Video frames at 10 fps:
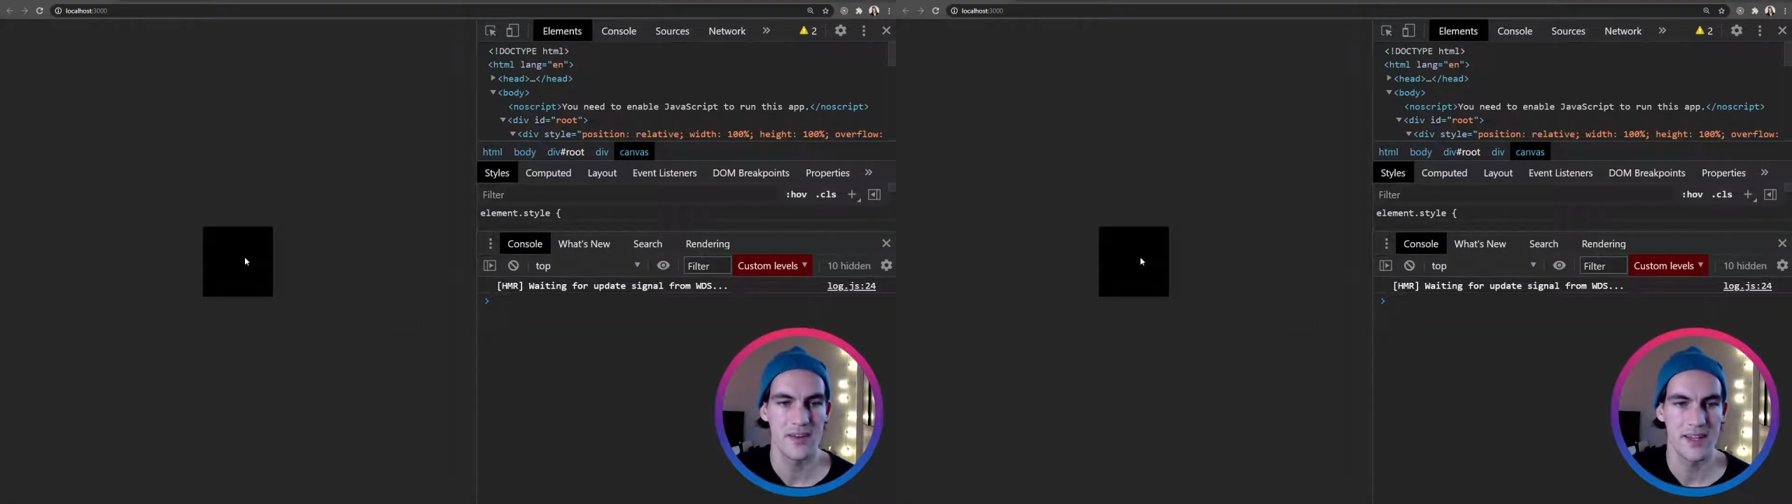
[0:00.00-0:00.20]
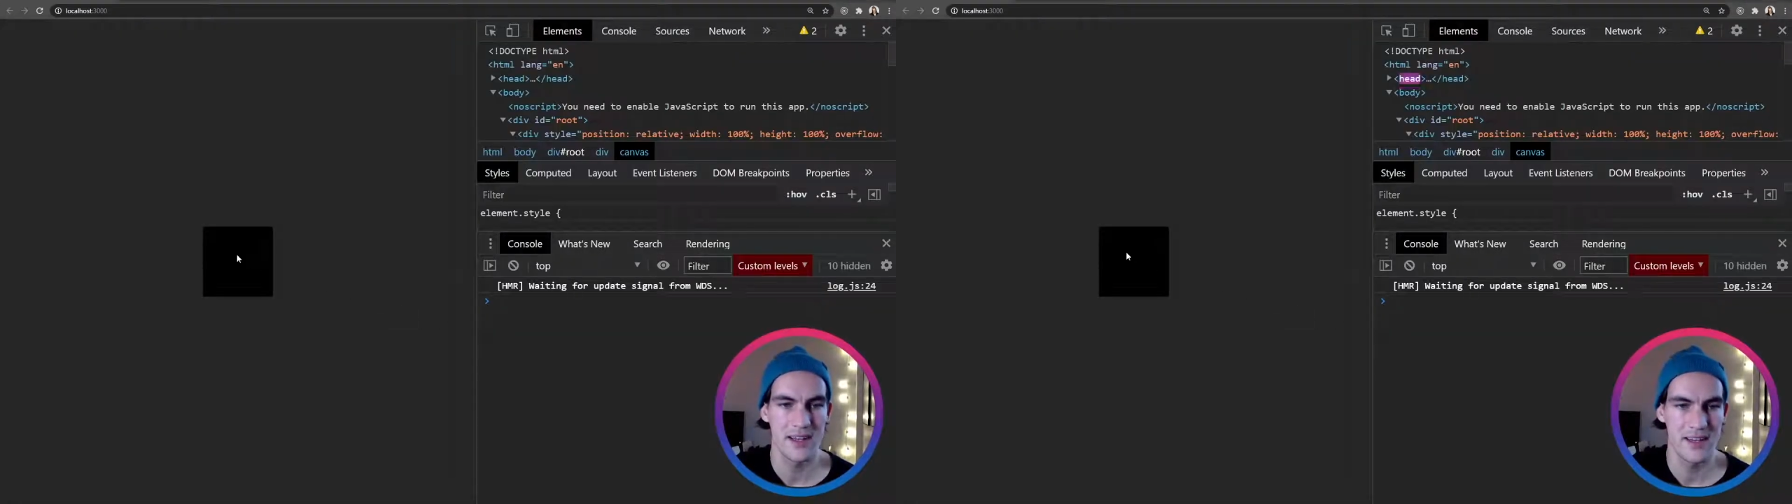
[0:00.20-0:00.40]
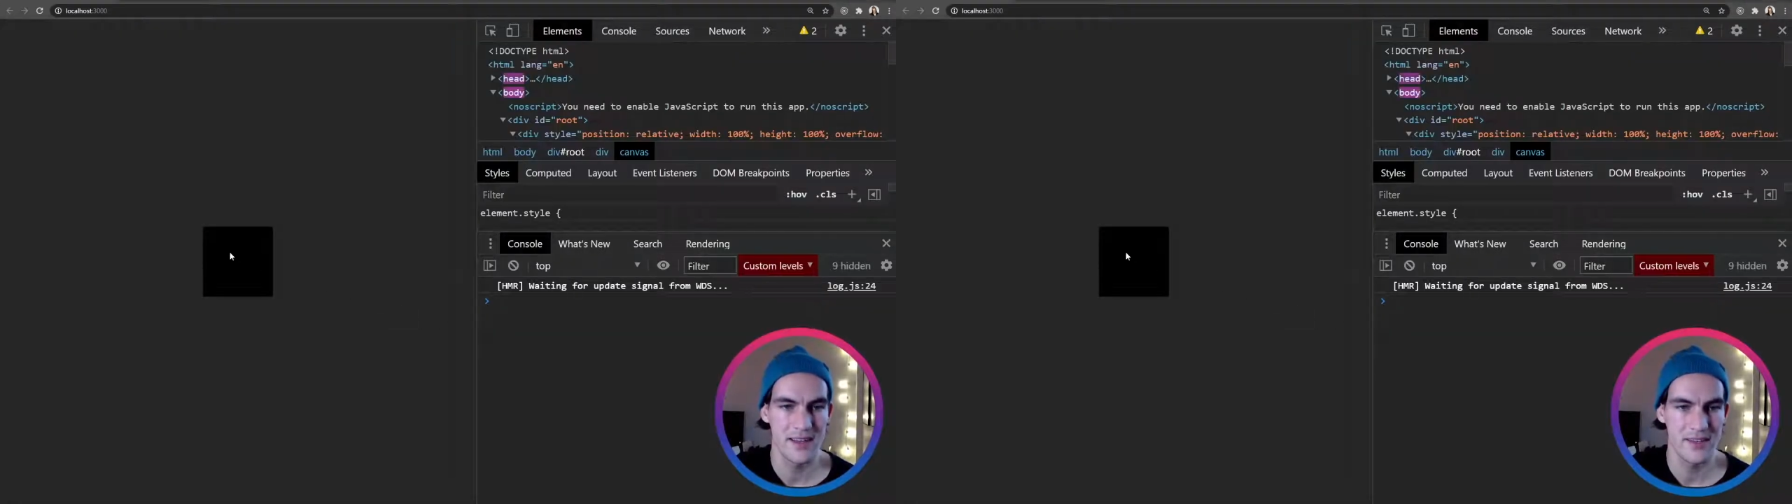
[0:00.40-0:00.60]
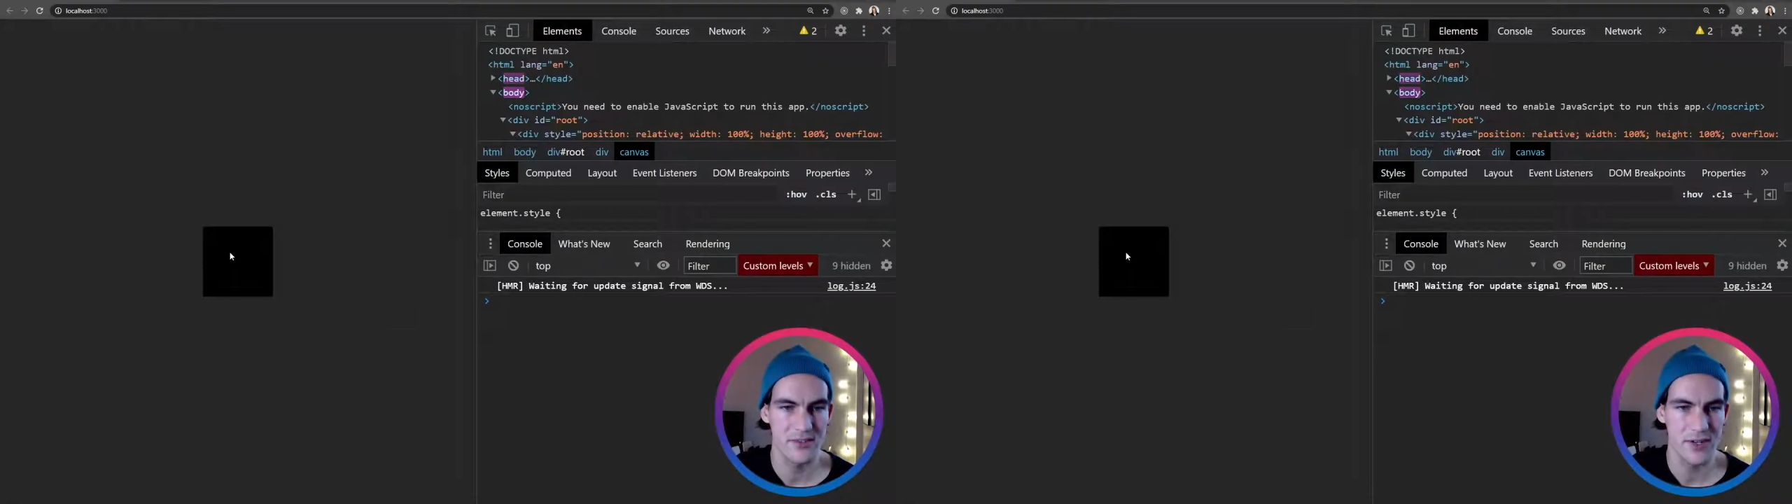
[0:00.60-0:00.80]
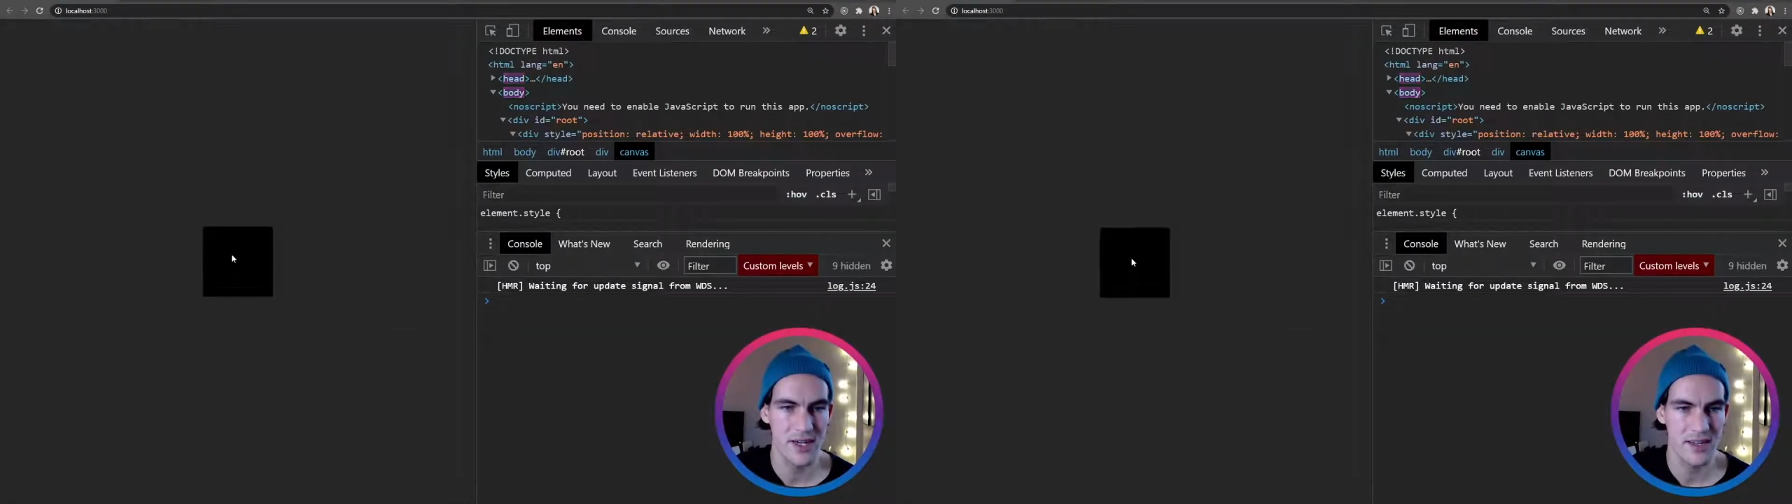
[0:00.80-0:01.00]
I click and
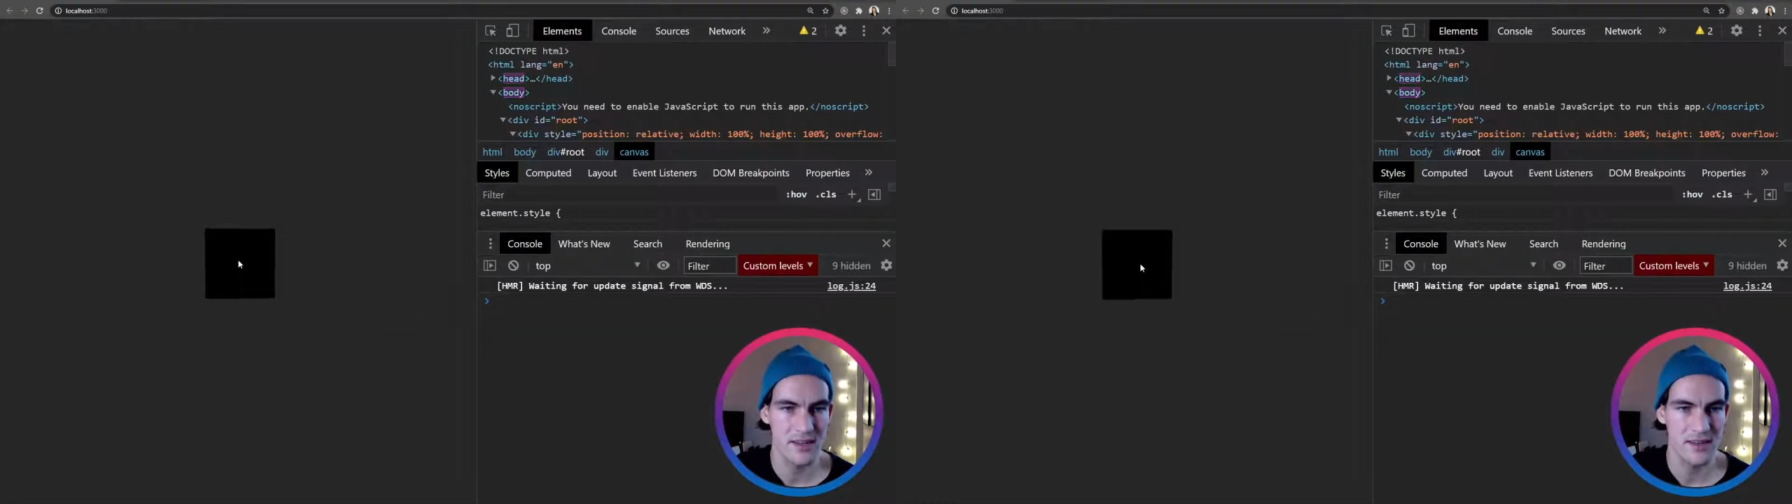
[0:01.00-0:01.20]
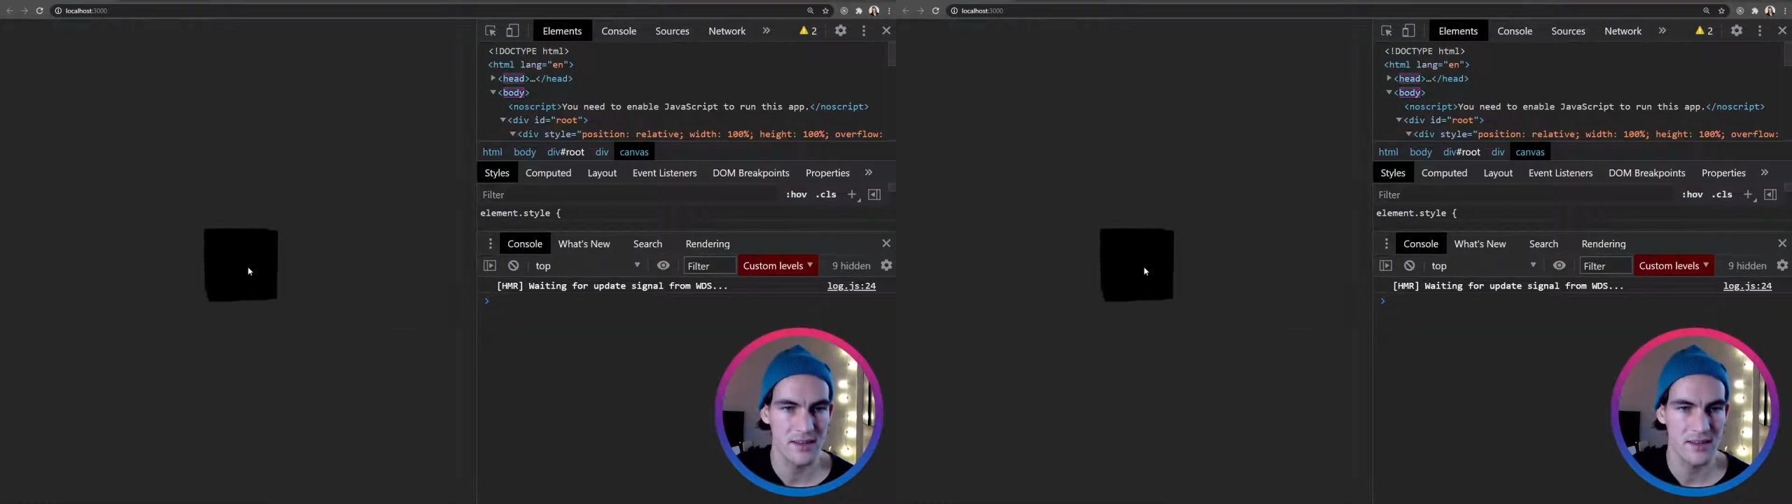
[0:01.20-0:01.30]
drag,